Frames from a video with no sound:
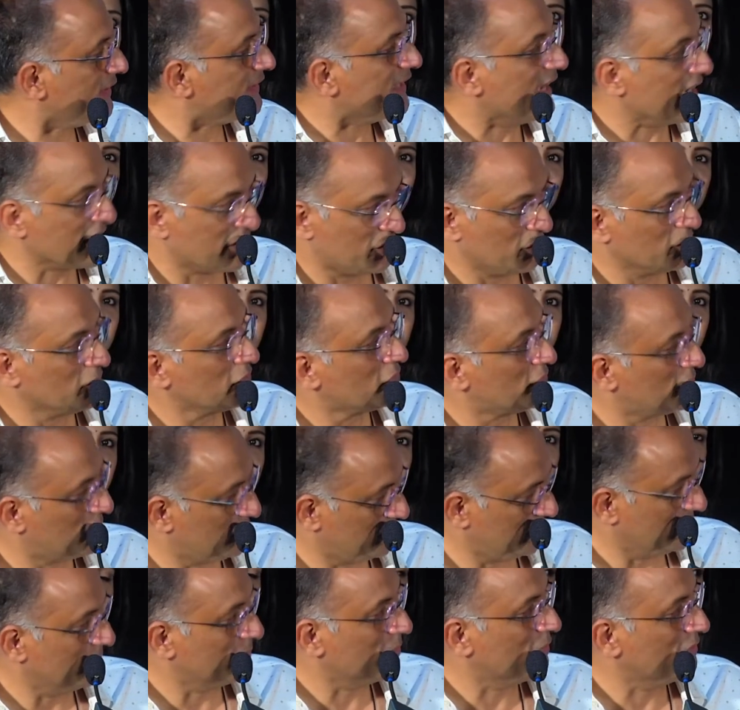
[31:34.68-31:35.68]
thank you to
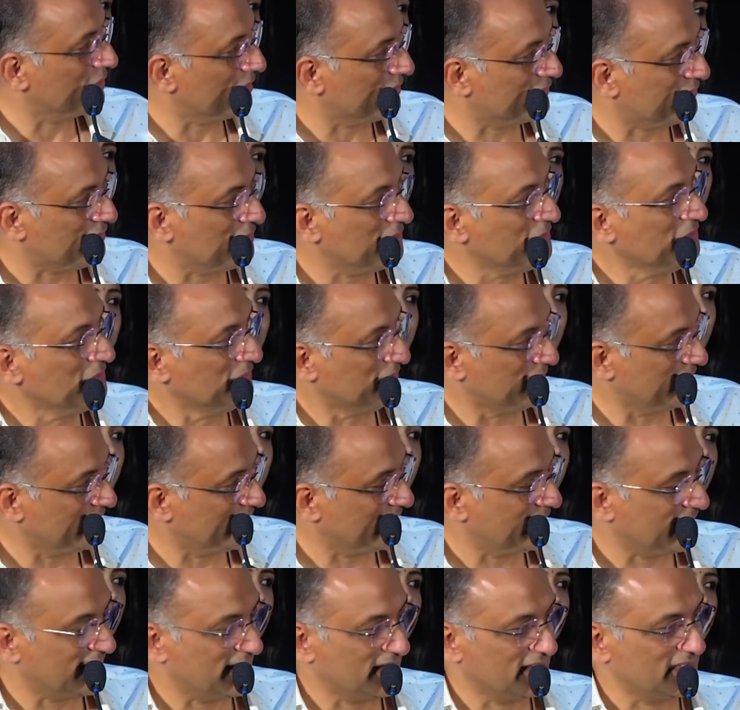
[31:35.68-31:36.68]
the both of you
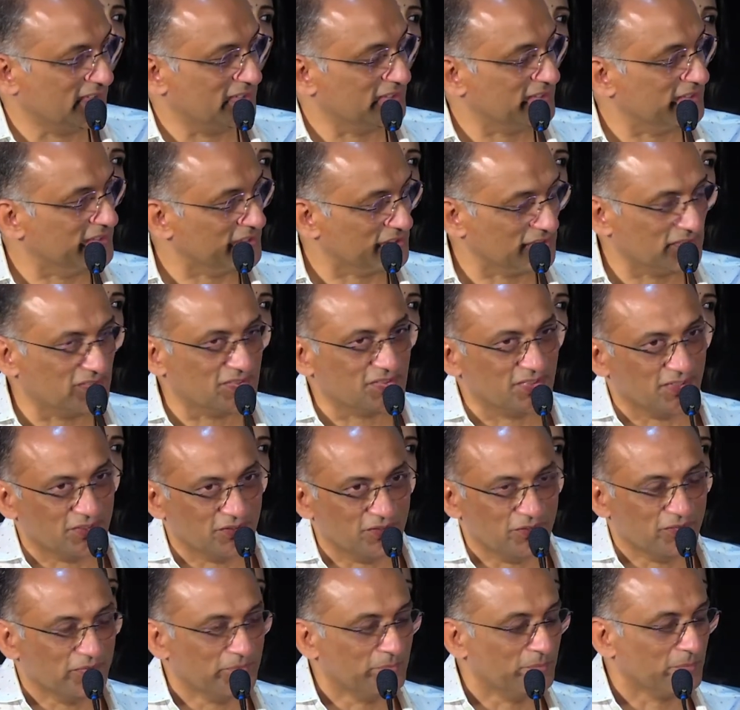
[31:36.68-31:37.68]
for this
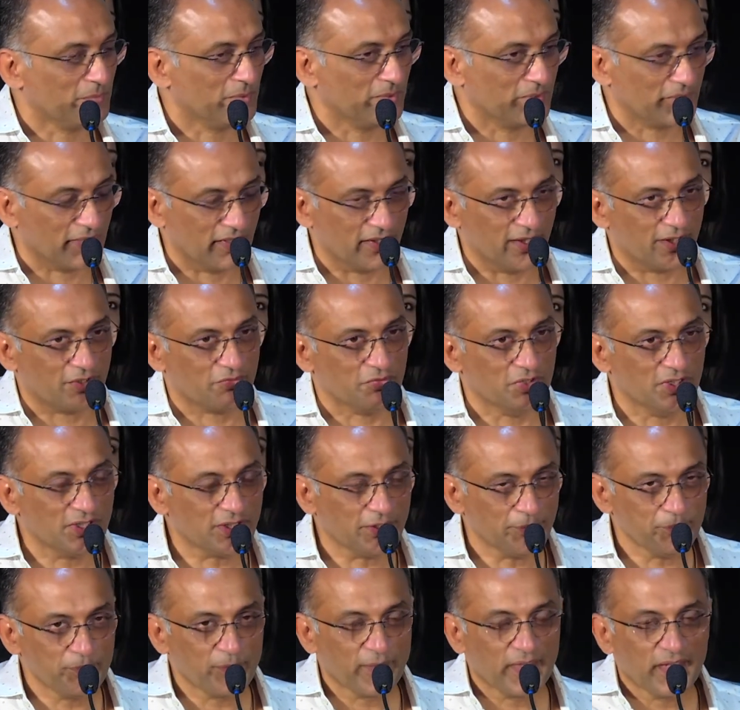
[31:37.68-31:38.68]
great
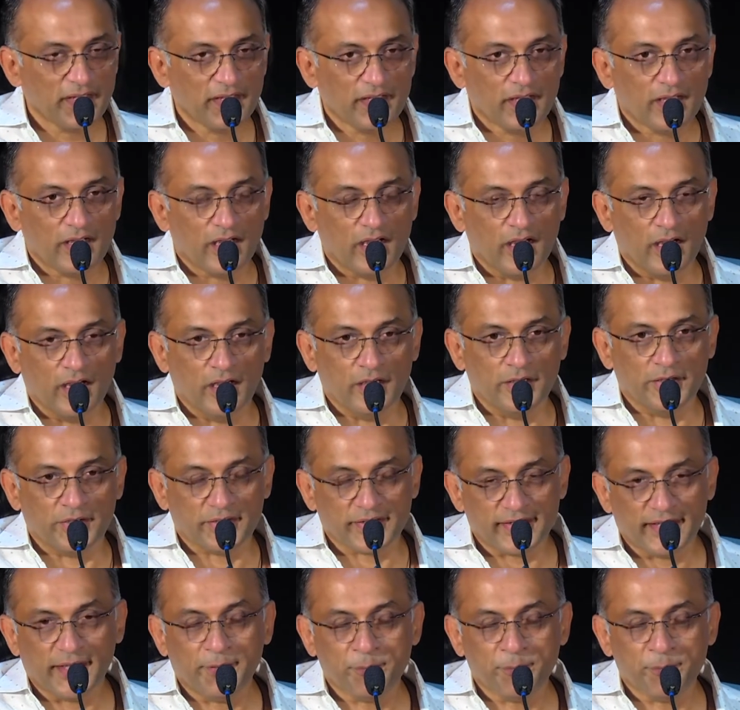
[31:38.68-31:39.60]
work. All